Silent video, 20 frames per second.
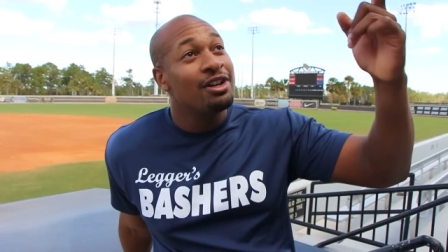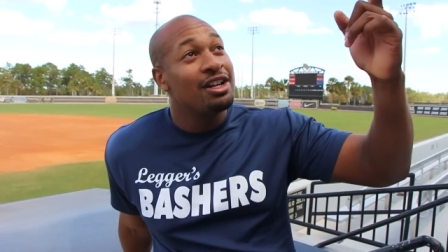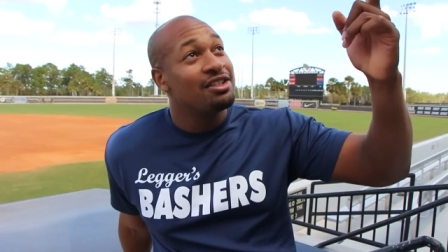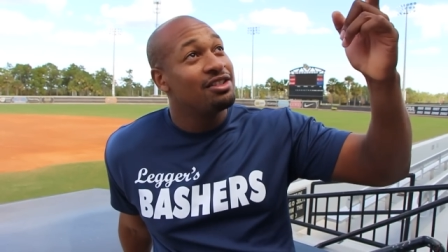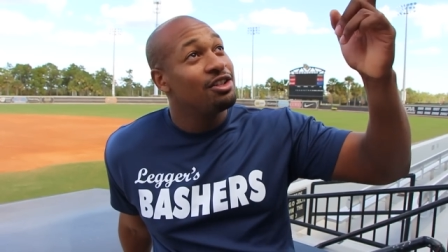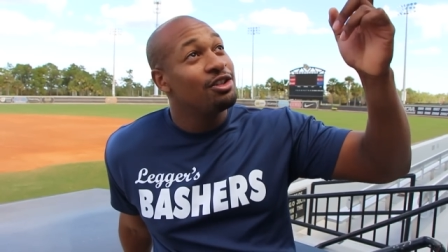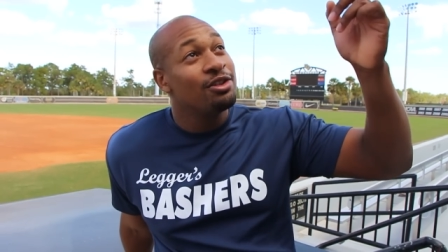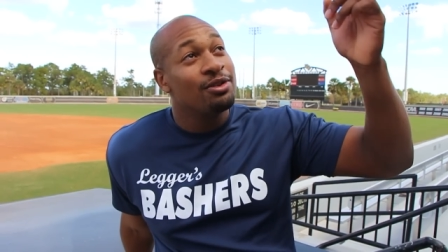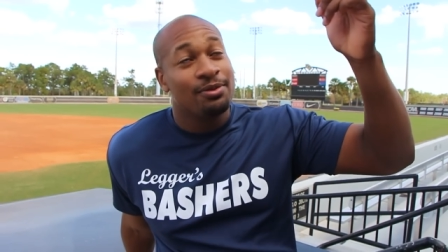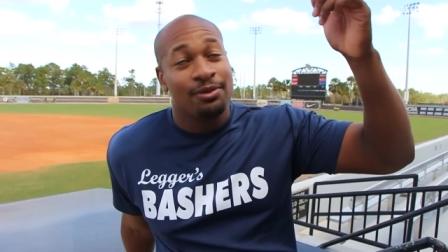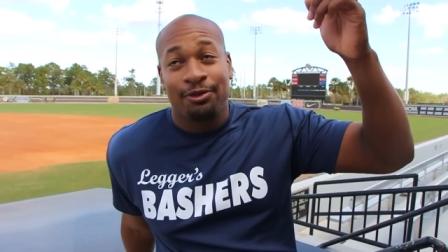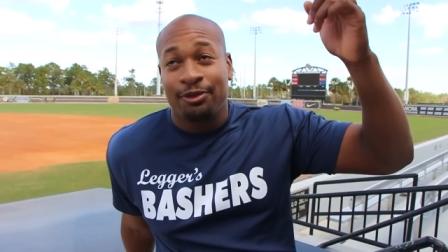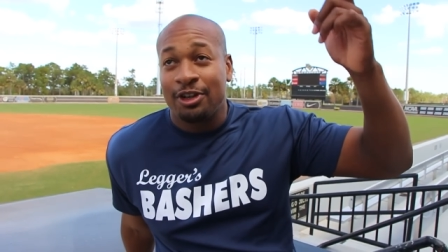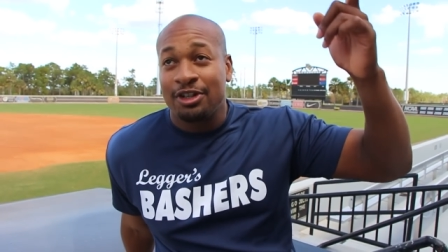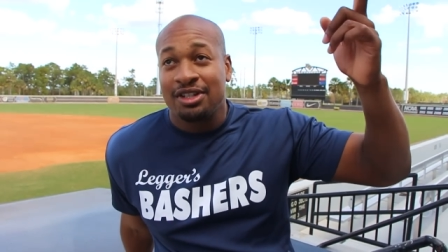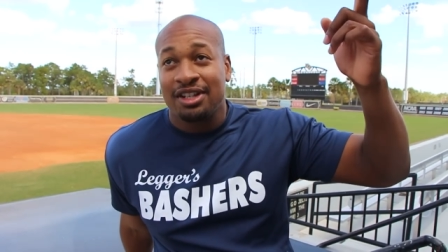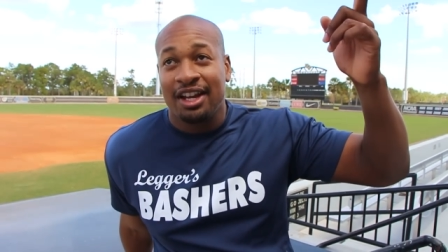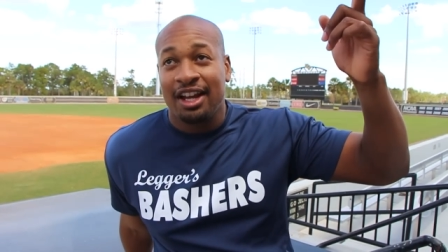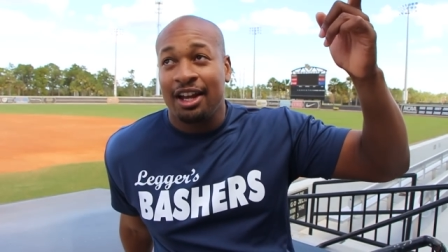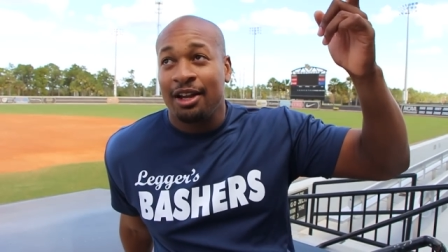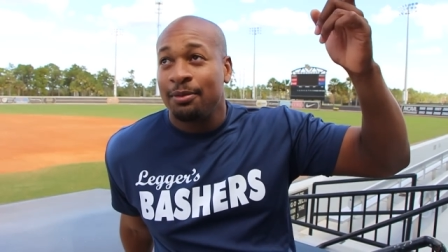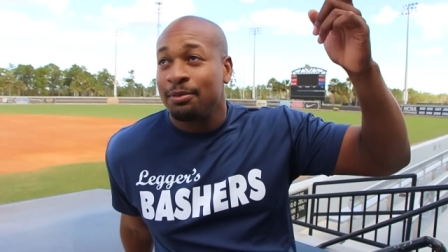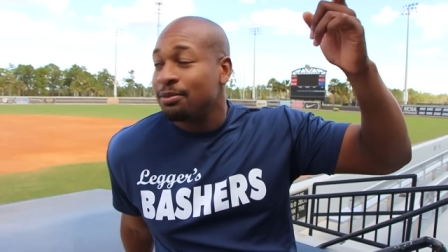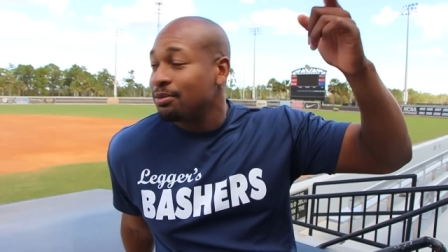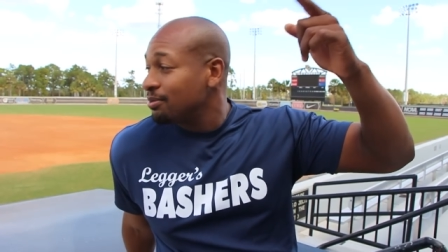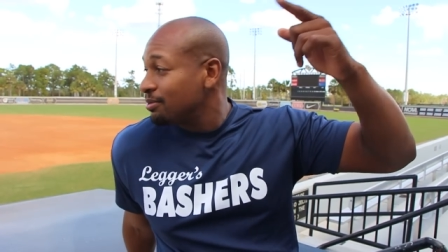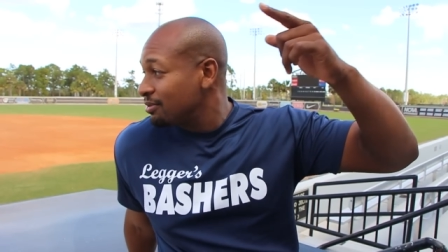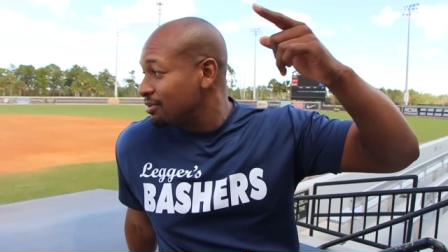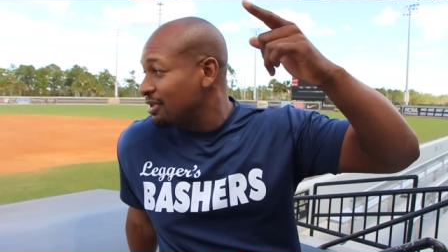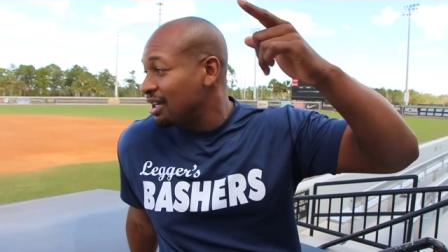I told him the first game
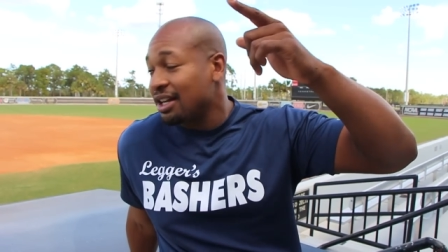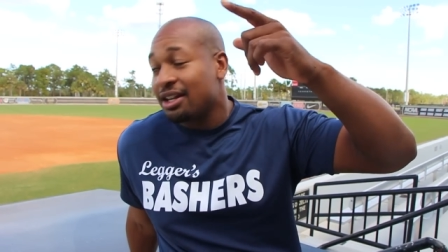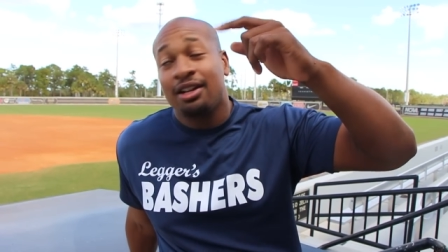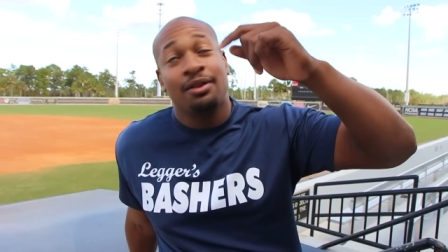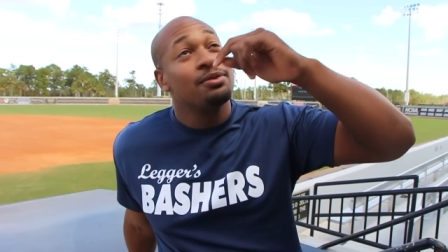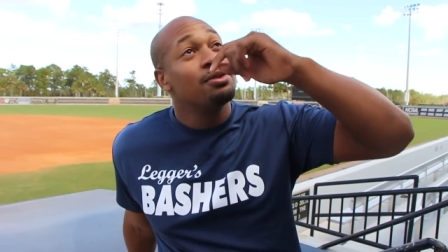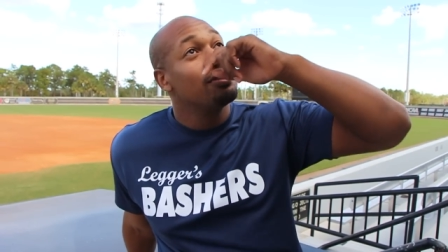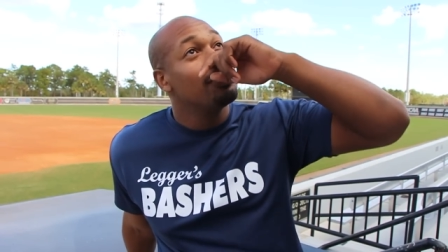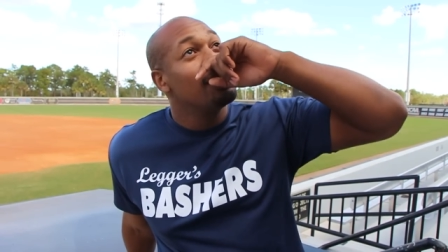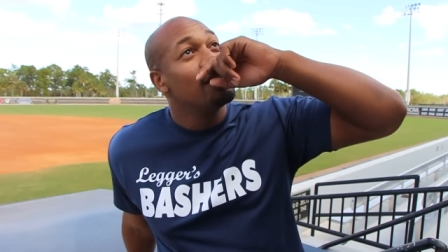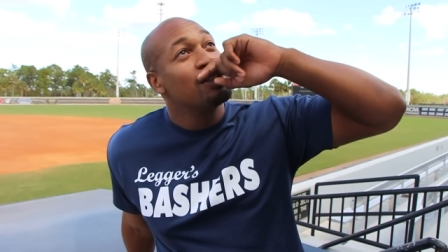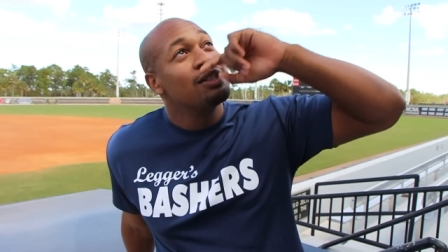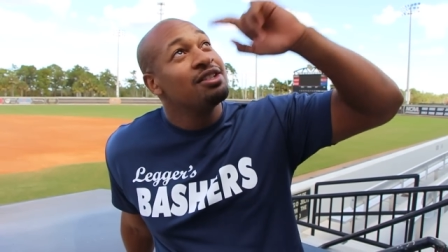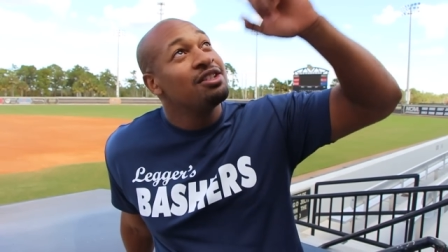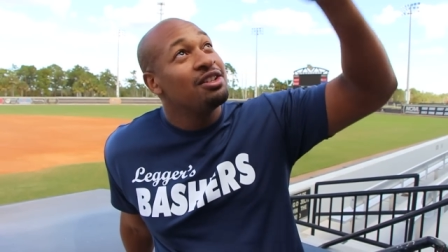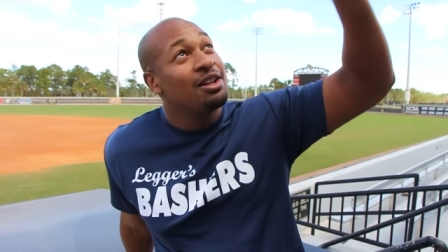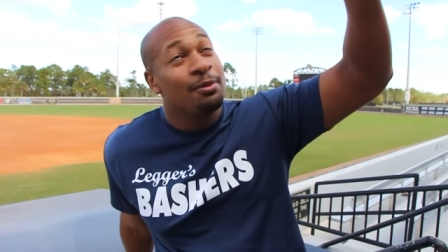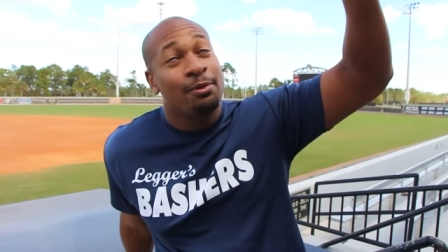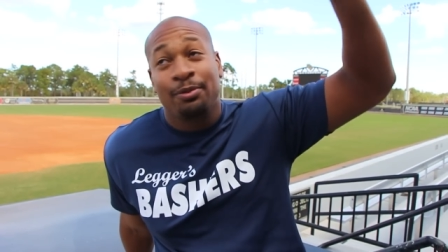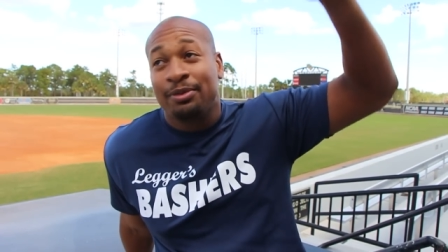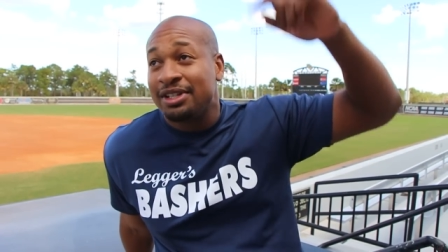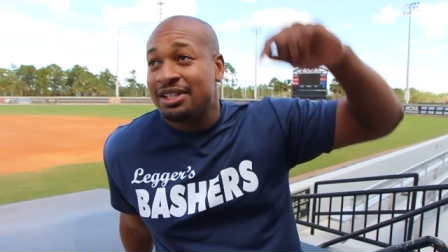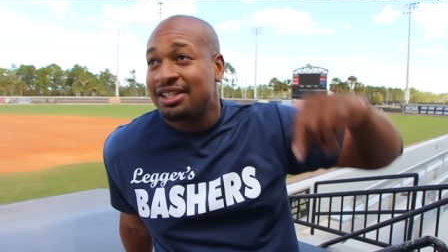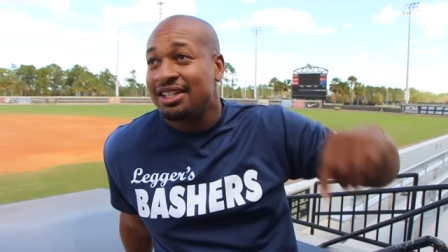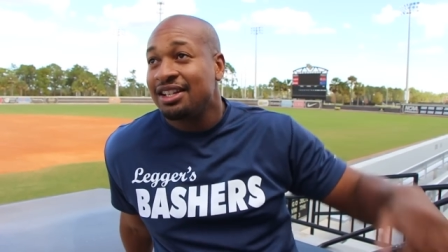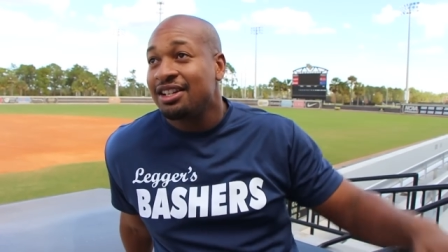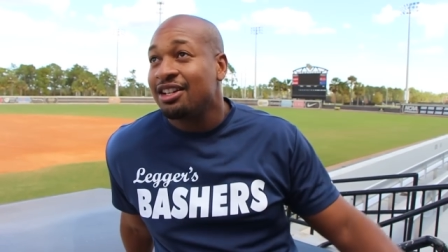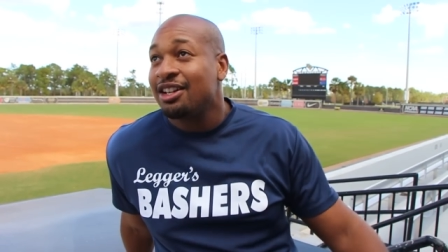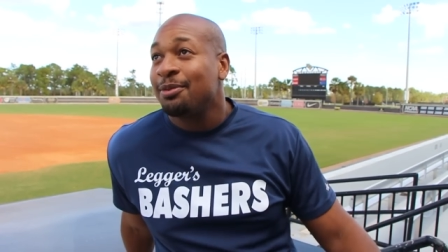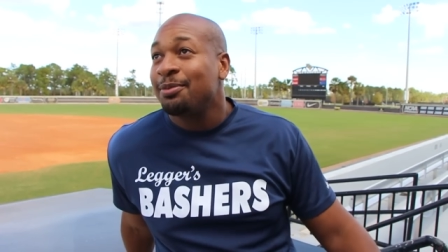I come to this year, I'm gonna be
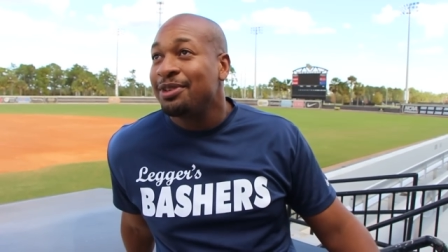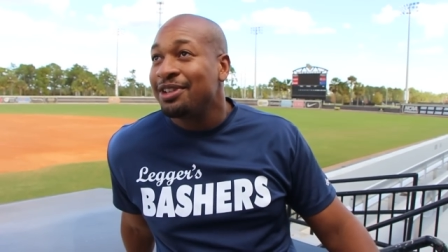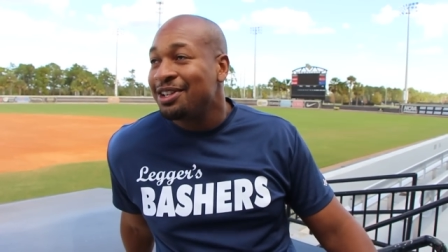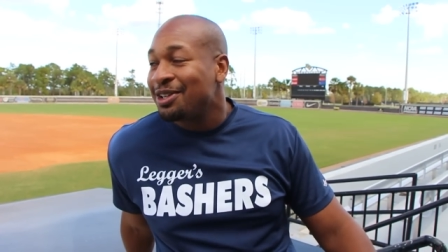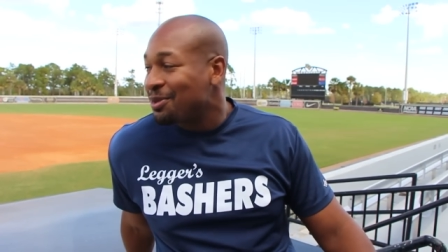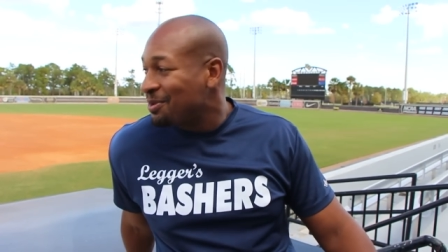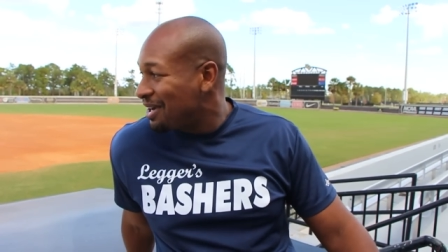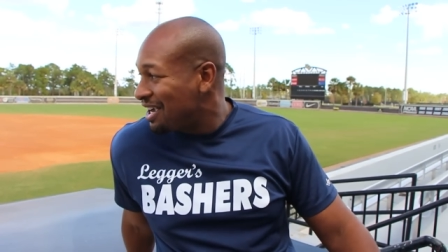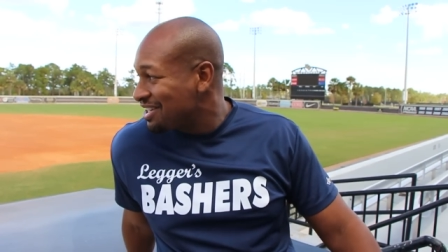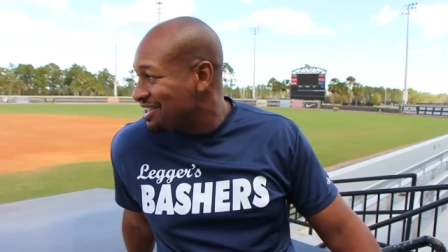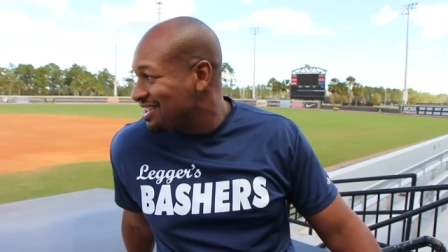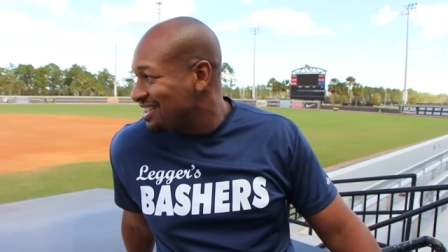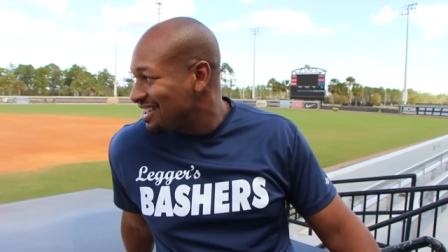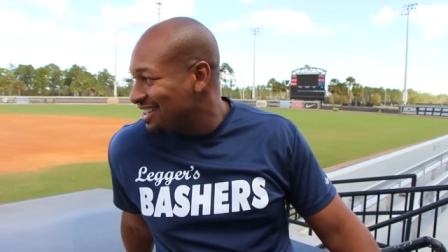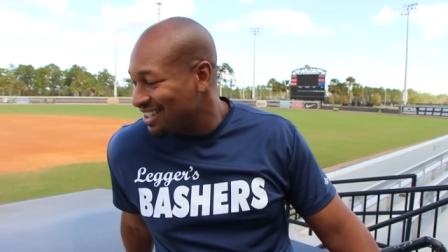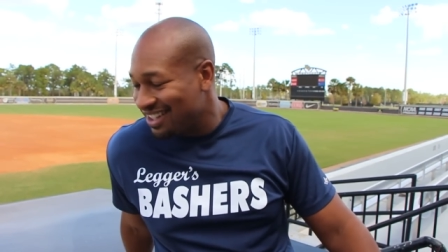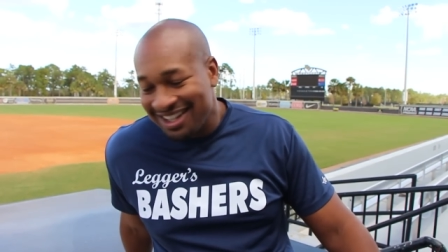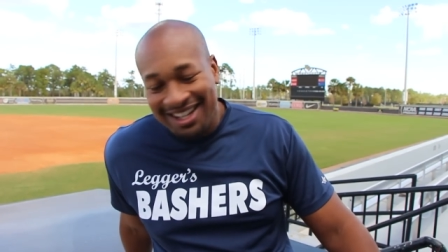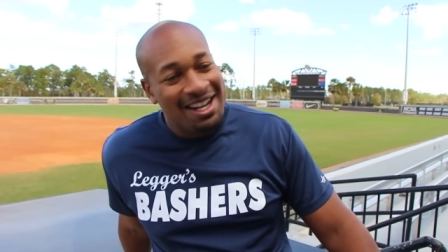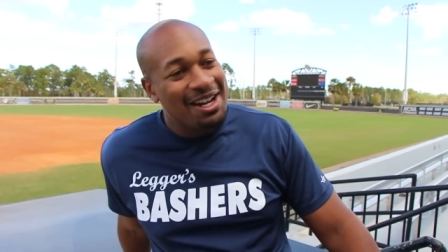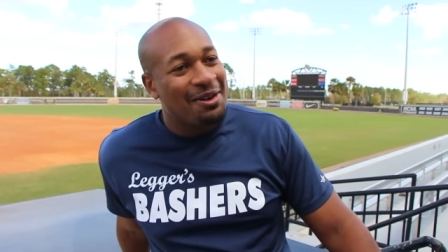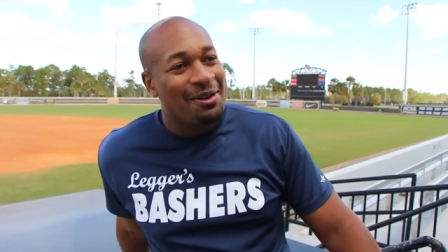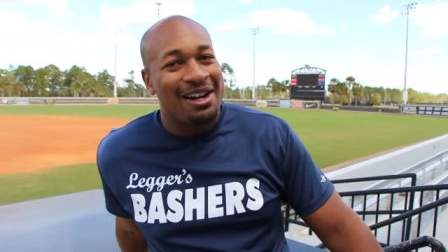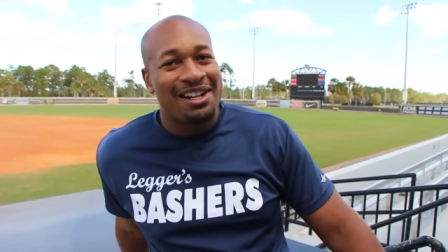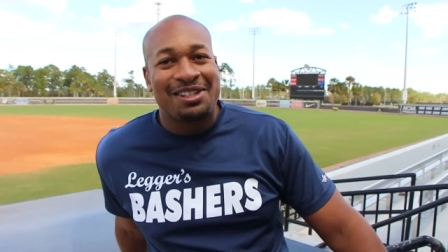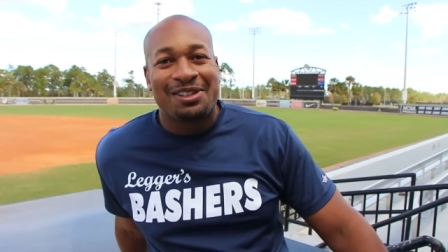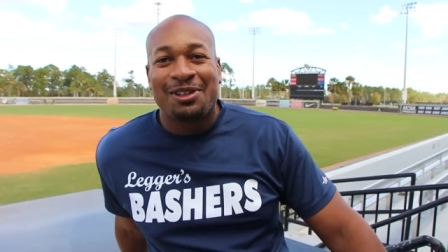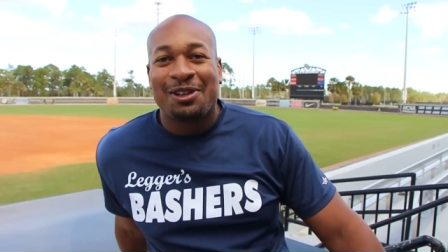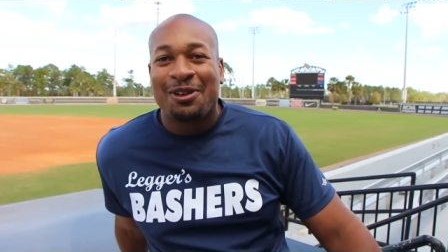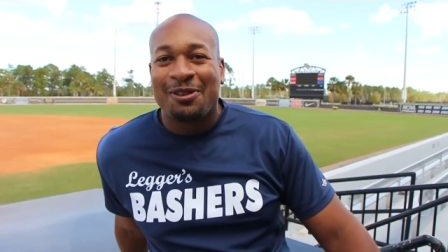sitting up here watching it,
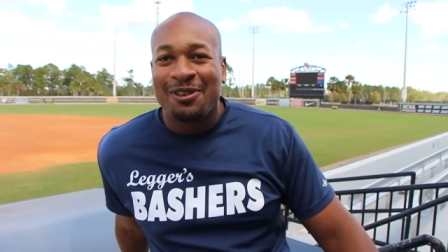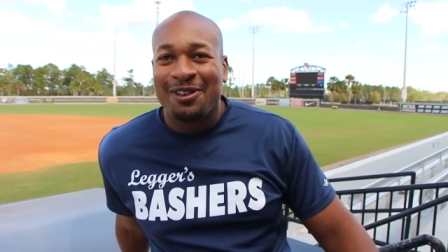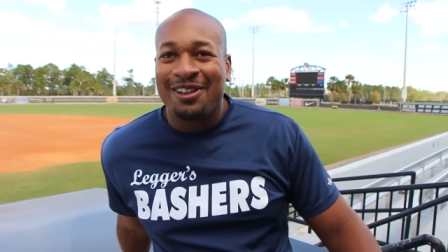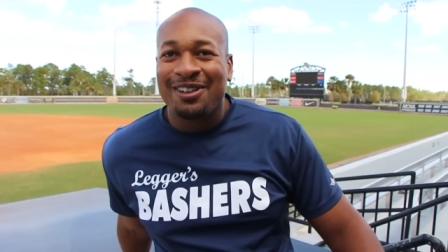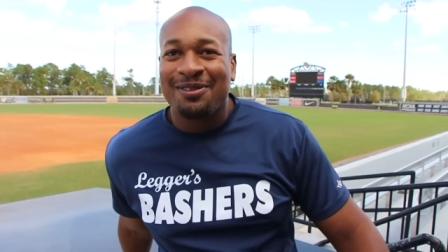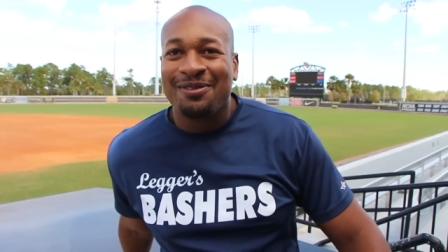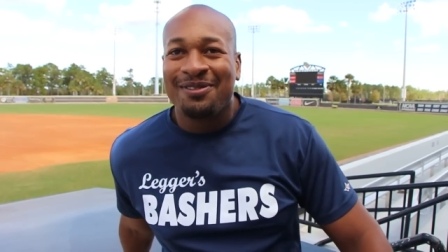watching over